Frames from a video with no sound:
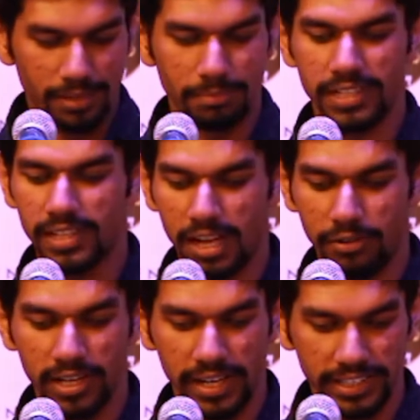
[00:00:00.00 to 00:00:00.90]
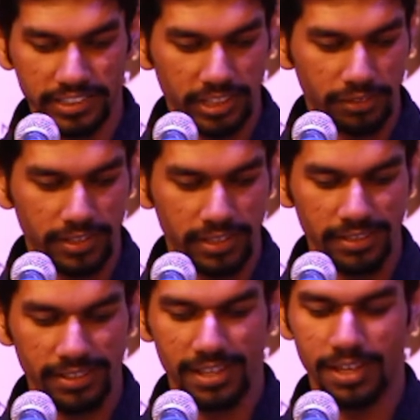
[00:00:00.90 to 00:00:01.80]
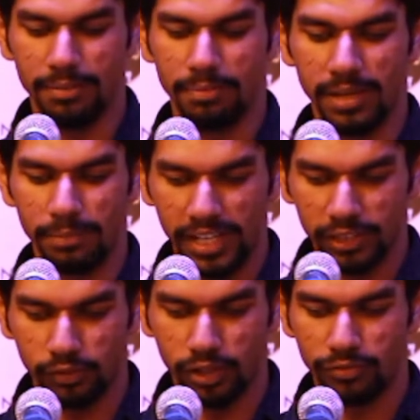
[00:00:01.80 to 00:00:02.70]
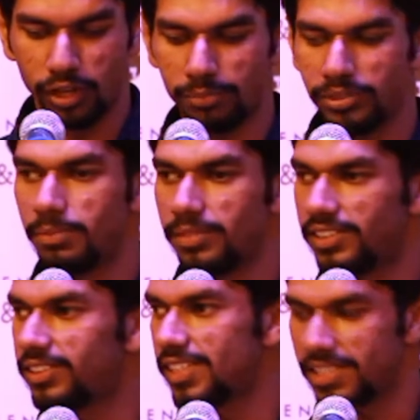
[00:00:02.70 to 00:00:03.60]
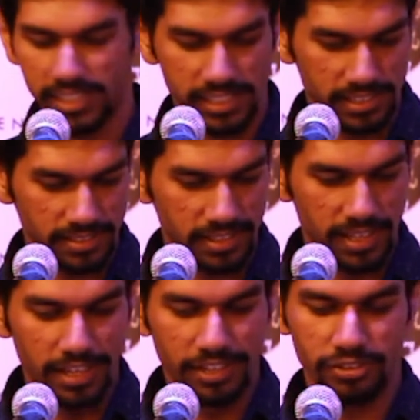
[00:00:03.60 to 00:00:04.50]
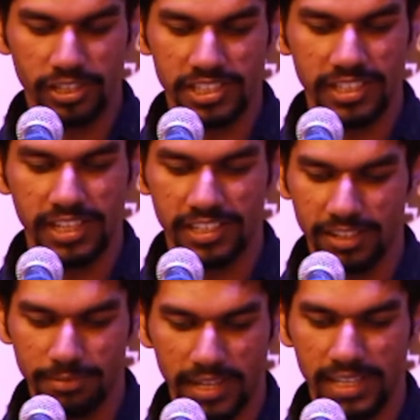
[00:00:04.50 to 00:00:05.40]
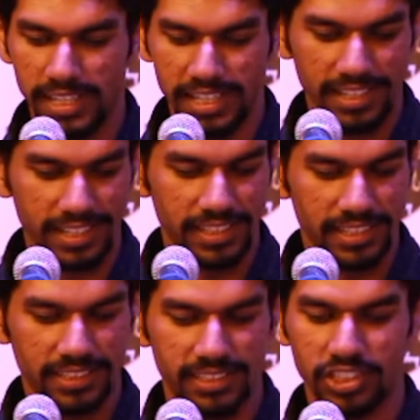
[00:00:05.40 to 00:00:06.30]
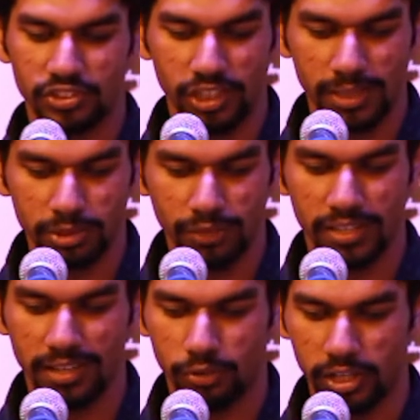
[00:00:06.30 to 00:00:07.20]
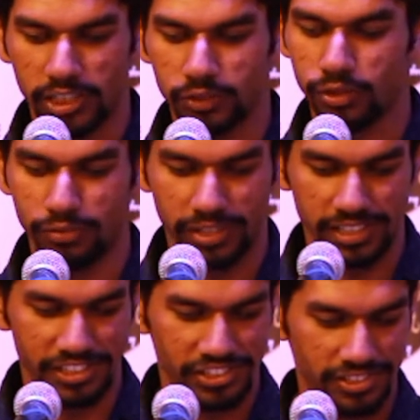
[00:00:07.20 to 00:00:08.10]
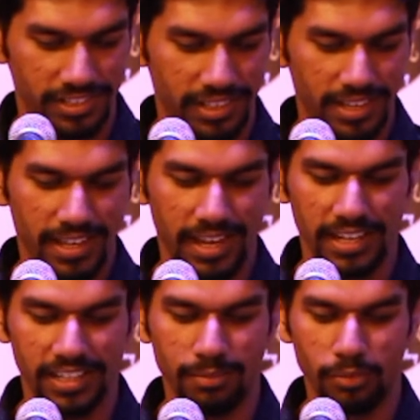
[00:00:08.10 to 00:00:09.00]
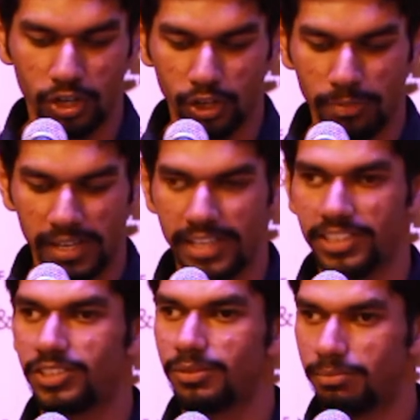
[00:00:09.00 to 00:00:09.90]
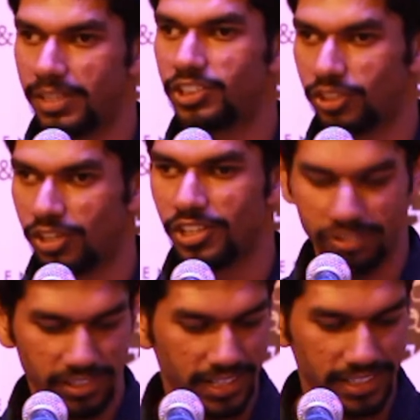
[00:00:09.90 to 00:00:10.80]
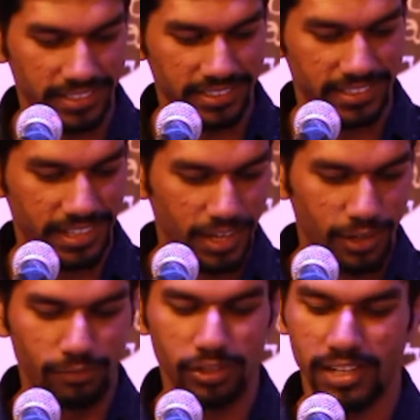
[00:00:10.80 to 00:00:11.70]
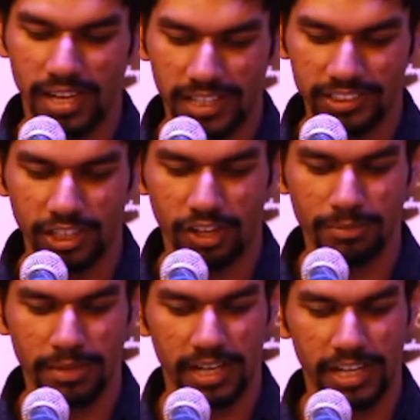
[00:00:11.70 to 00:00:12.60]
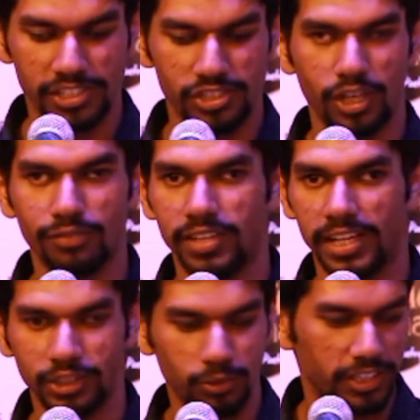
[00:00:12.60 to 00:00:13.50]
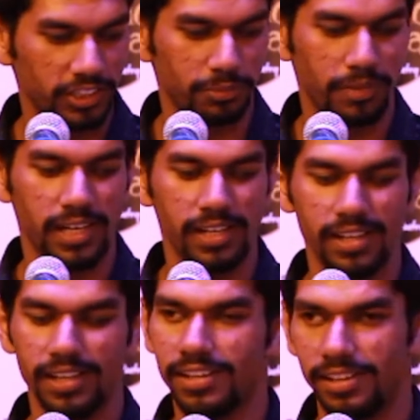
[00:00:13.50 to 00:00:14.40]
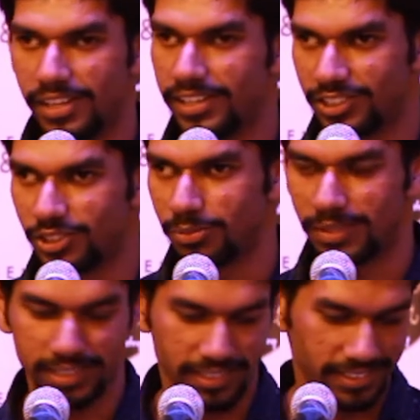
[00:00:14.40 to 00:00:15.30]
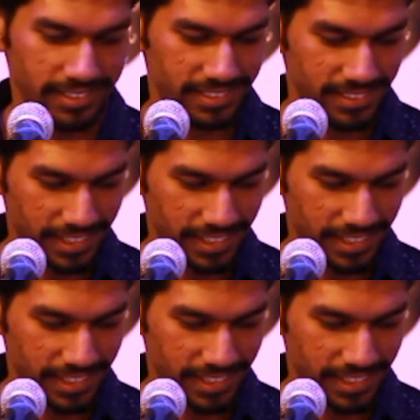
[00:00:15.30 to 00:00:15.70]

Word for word: But our hands riven, my breath would warm some distant hills, trudging hither my eerie ears, the streams of thy voice would vanish, and the morrow blaze, my solitary eyes, would glance along mirage of thy soothing smile nearest to my heart.